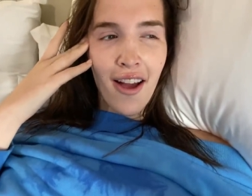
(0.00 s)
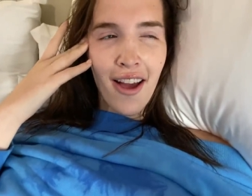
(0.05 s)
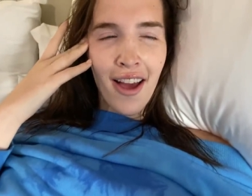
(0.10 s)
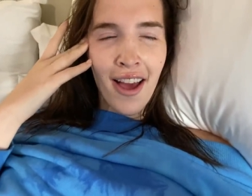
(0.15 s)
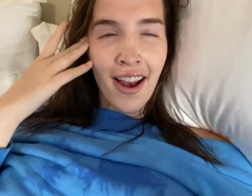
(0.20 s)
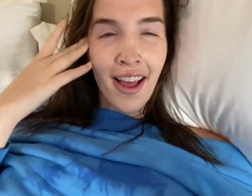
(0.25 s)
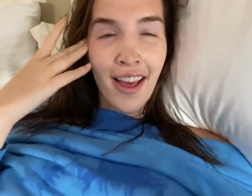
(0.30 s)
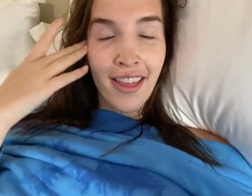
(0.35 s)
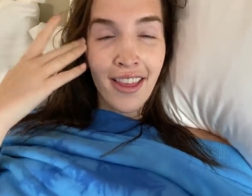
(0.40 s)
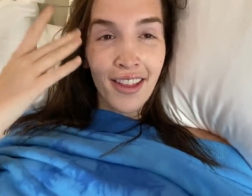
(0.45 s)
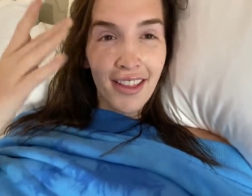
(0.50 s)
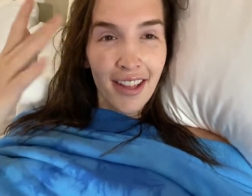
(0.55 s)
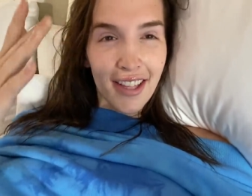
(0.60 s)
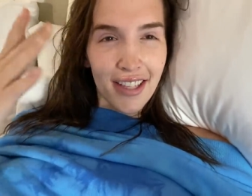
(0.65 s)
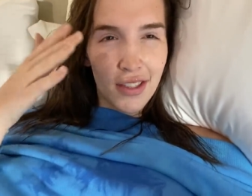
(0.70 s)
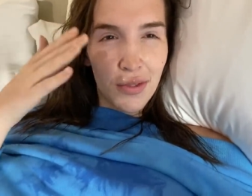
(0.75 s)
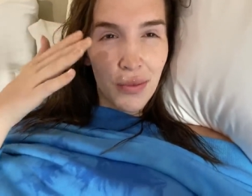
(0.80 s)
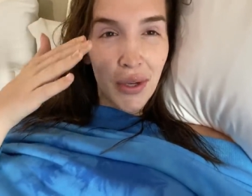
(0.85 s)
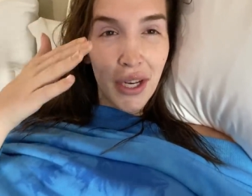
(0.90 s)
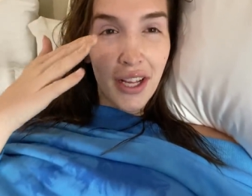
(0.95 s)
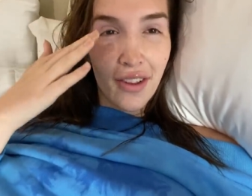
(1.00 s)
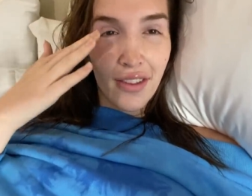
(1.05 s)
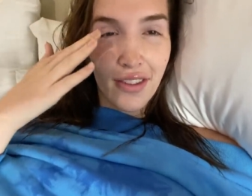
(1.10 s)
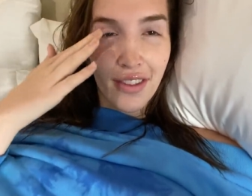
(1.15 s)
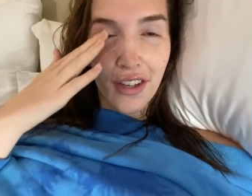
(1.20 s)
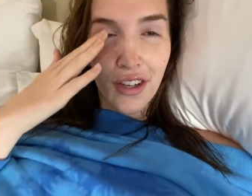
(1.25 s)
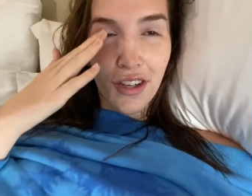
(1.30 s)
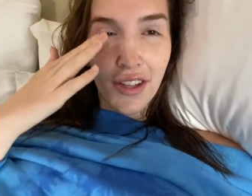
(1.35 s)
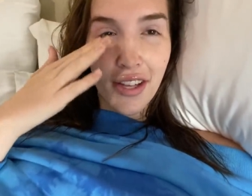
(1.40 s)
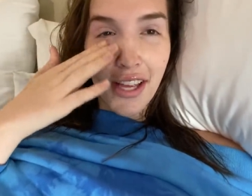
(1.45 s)
and I think that's when it
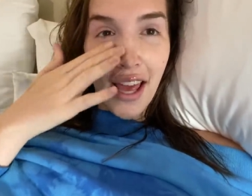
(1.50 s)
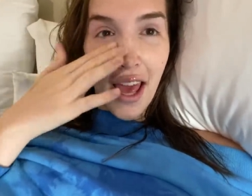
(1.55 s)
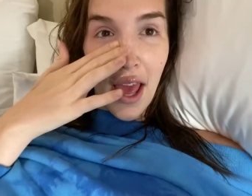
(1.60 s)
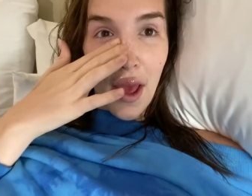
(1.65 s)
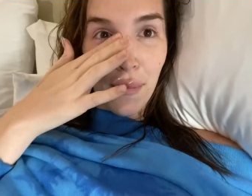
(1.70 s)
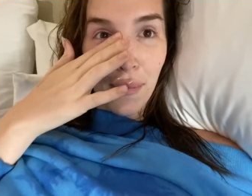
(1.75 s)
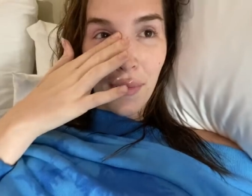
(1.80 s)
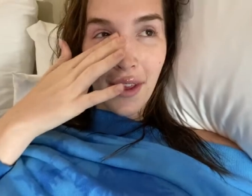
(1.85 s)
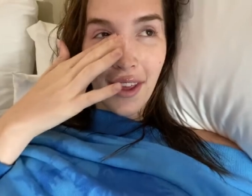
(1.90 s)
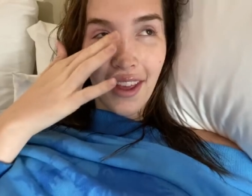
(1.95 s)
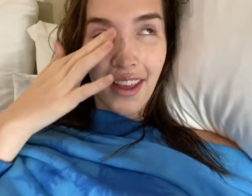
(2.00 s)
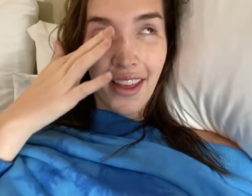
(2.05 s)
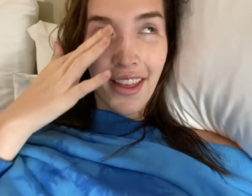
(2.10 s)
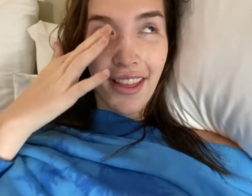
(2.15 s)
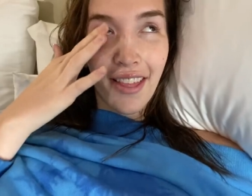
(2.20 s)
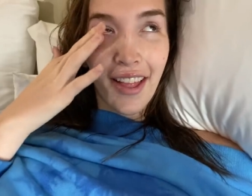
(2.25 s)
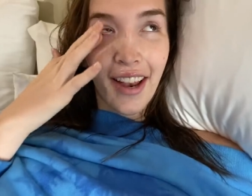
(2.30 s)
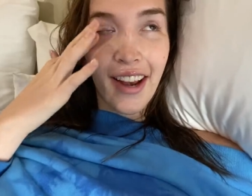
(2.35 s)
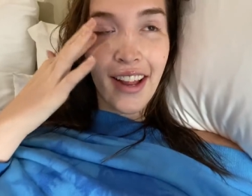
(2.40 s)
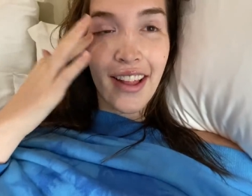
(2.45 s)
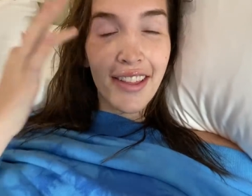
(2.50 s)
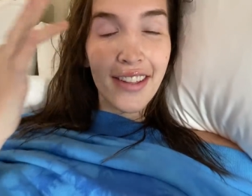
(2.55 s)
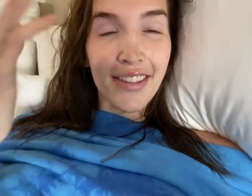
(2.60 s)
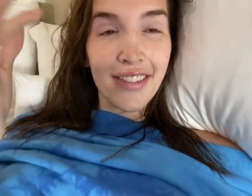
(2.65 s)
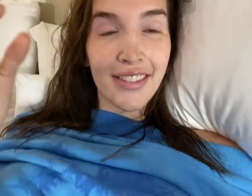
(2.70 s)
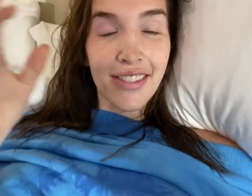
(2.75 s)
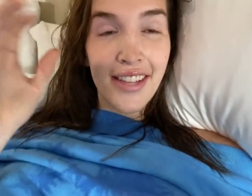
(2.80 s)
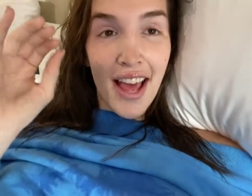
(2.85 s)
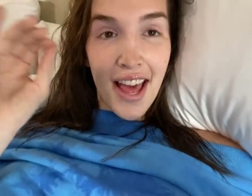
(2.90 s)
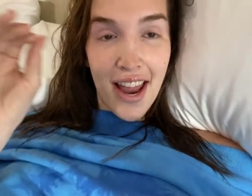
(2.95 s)
literally hit me that I
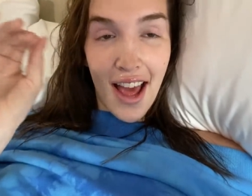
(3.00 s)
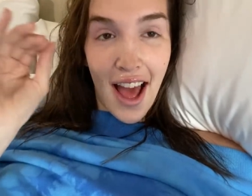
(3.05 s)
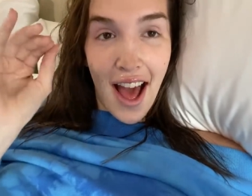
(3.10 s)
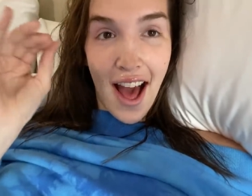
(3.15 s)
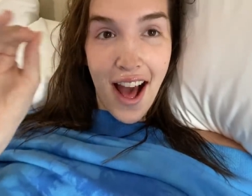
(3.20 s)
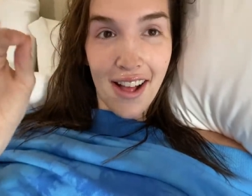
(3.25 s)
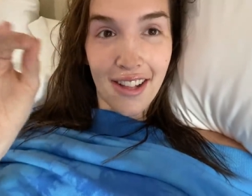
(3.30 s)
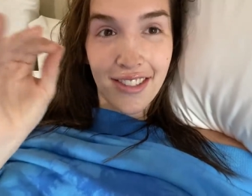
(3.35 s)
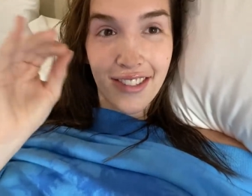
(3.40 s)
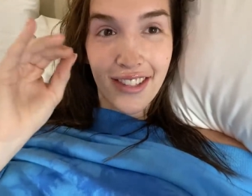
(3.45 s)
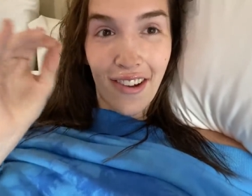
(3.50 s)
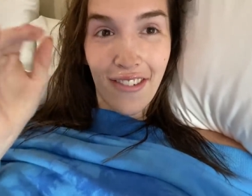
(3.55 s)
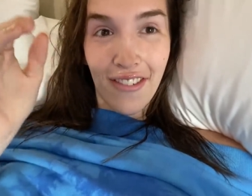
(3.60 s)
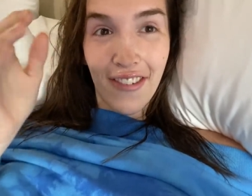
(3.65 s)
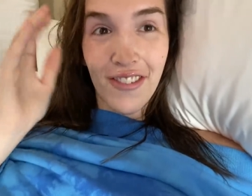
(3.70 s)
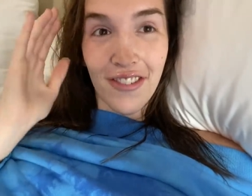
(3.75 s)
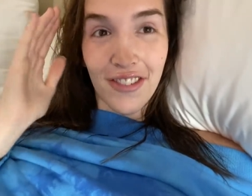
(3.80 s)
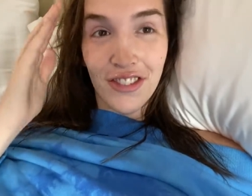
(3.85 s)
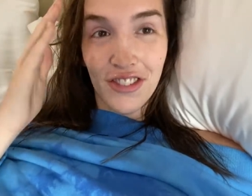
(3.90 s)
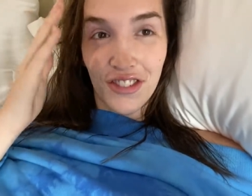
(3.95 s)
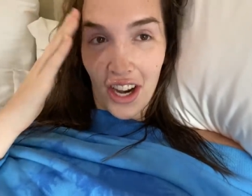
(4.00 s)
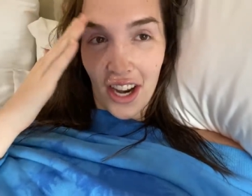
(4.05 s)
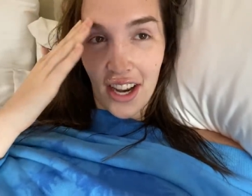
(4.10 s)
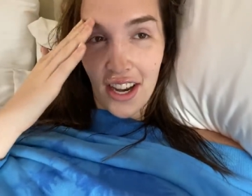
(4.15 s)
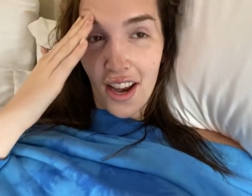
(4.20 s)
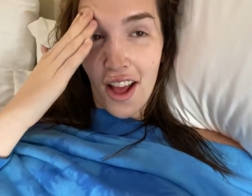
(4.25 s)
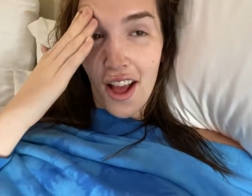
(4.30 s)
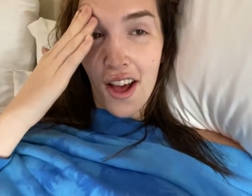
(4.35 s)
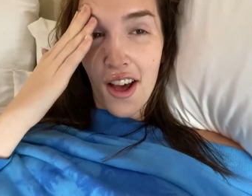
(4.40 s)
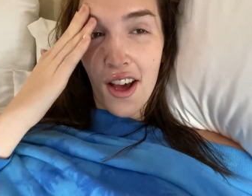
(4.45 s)
dead ass have a
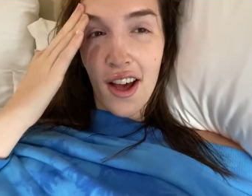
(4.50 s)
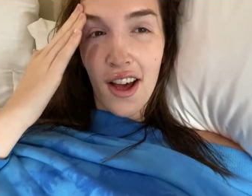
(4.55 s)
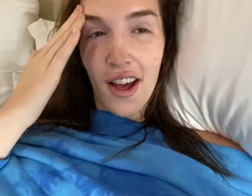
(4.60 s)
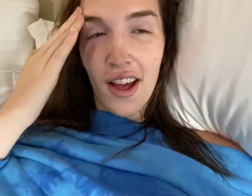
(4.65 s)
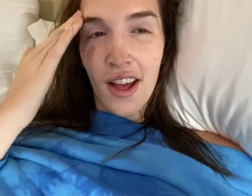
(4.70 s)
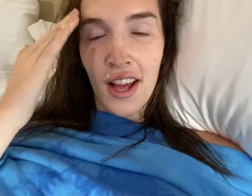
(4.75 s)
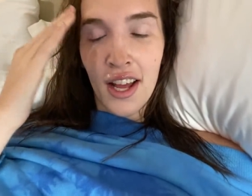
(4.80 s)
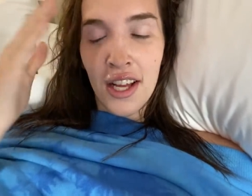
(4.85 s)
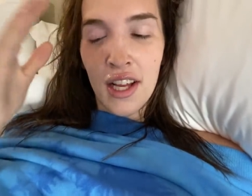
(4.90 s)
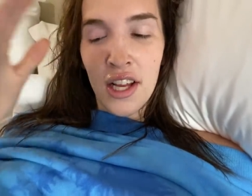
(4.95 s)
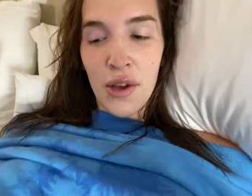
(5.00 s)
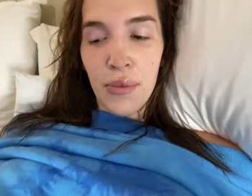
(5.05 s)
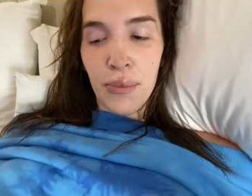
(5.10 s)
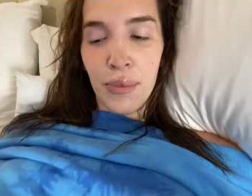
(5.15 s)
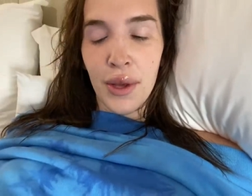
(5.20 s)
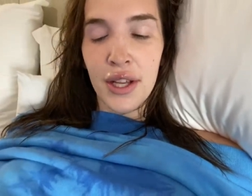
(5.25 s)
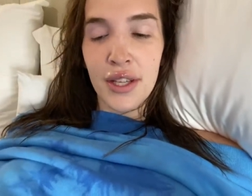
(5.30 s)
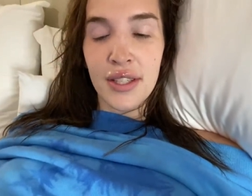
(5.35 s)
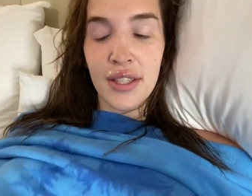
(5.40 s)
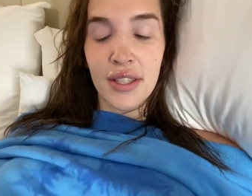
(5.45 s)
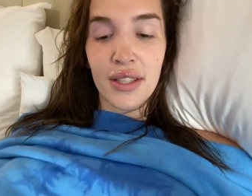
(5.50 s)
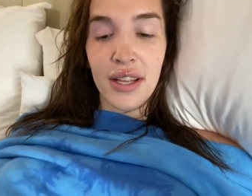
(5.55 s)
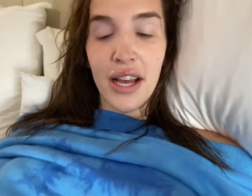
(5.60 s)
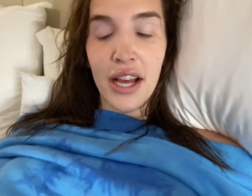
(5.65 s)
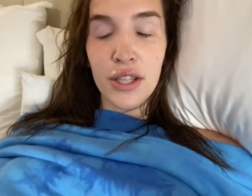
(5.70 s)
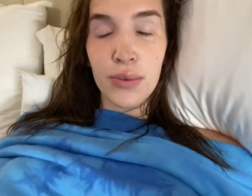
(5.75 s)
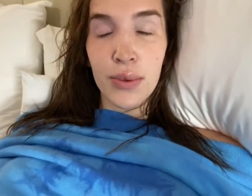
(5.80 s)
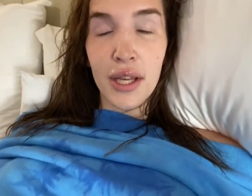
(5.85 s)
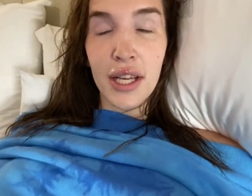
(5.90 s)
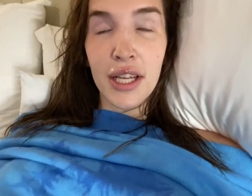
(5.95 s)
vagina, because this
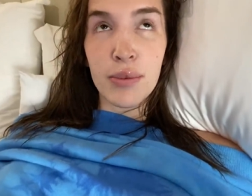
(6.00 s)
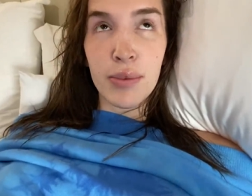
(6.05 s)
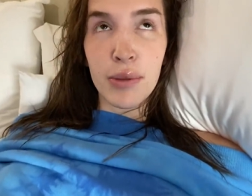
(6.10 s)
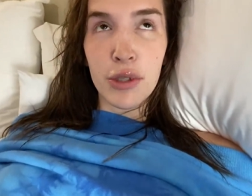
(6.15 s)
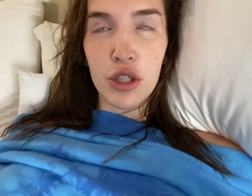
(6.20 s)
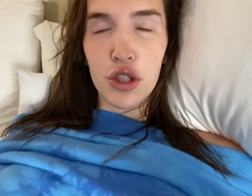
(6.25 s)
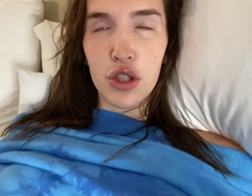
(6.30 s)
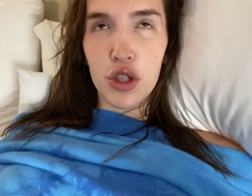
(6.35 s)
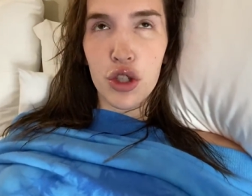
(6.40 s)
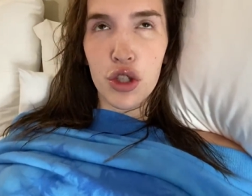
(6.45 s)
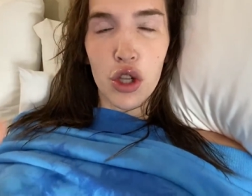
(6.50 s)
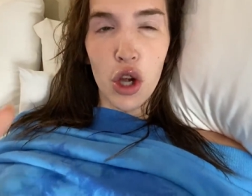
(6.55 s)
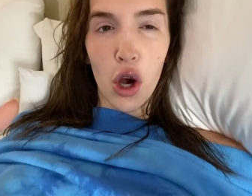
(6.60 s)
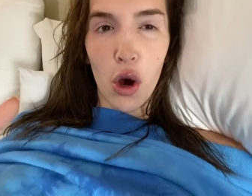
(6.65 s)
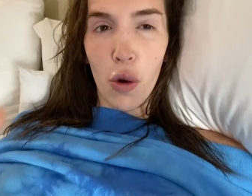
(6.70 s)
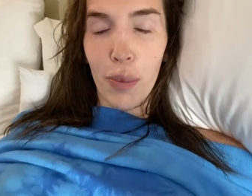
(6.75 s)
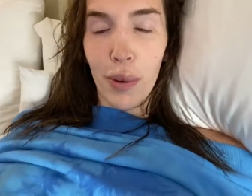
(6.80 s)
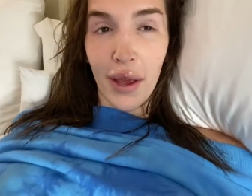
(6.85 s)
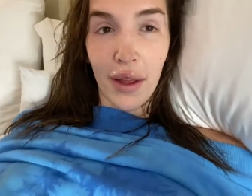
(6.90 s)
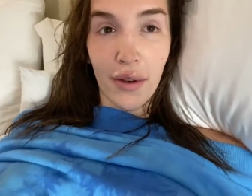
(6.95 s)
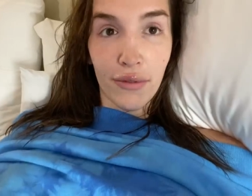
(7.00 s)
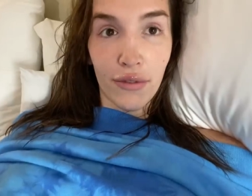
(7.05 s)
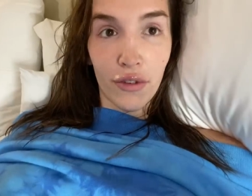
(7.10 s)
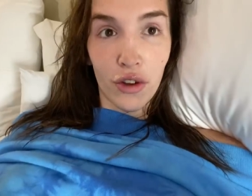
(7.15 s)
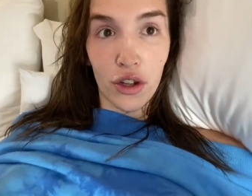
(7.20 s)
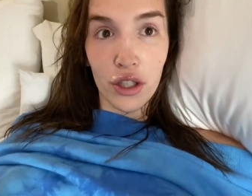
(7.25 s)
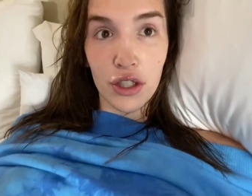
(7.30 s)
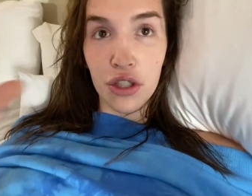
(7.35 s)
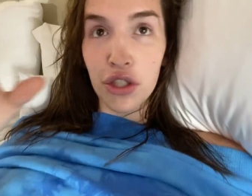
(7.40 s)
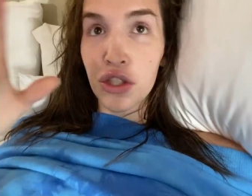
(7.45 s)
last week has been just so
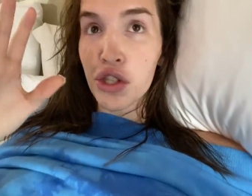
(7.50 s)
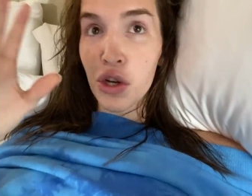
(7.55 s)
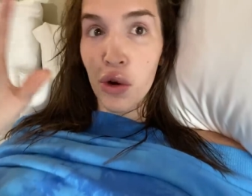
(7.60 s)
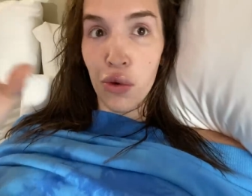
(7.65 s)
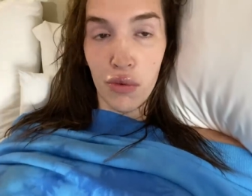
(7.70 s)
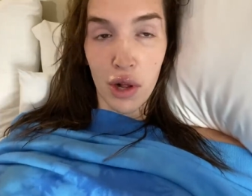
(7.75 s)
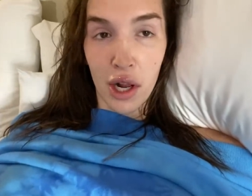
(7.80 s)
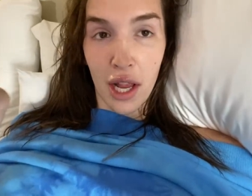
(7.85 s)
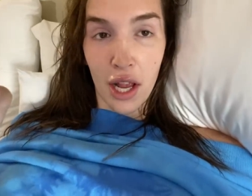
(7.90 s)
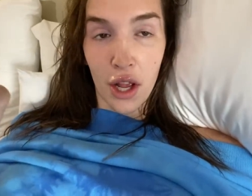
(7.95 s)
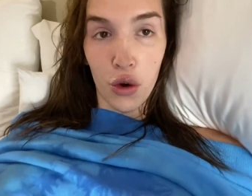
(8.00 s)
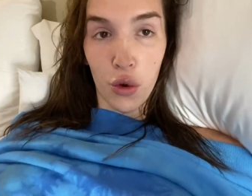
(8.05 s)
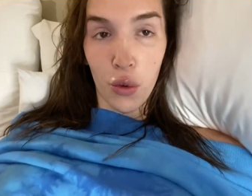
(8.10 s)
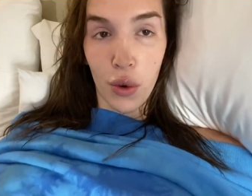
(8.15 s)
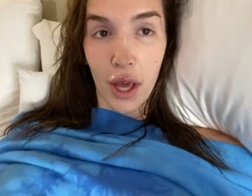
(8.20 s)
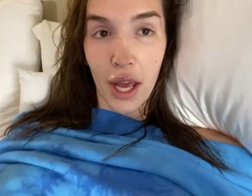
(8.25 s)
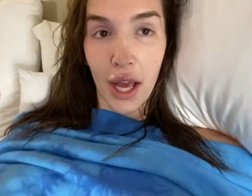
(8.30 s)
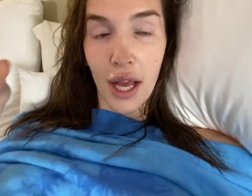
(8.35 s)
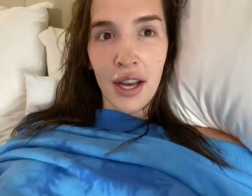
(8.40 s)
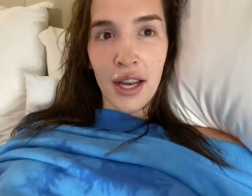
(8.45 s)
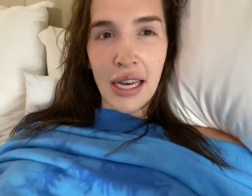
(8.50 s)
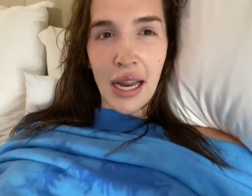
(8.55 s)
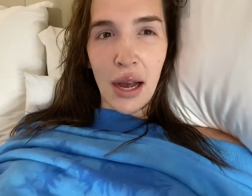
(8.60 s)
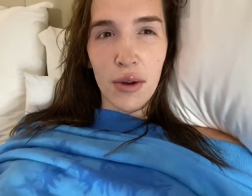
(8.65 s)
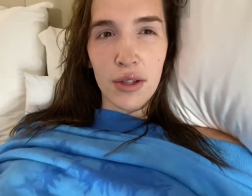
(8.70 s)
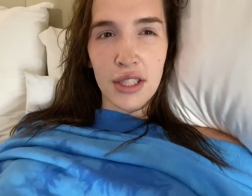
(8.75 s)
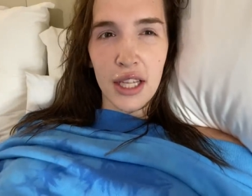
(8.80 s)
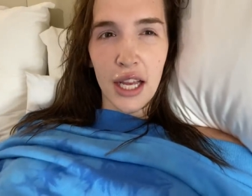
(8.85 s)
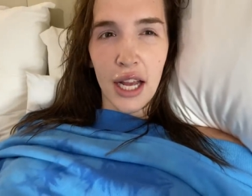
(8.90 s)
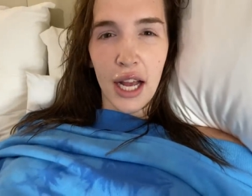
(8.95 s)
painful and so fucking annoying, and now
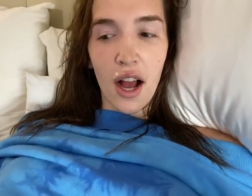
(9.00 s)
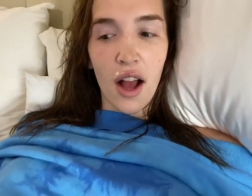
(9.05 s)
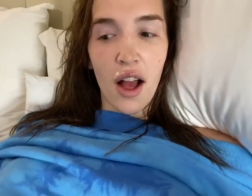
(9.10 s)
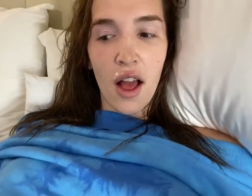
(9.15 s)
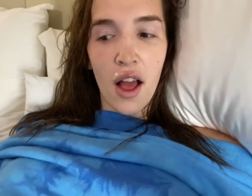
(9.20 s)
it's like,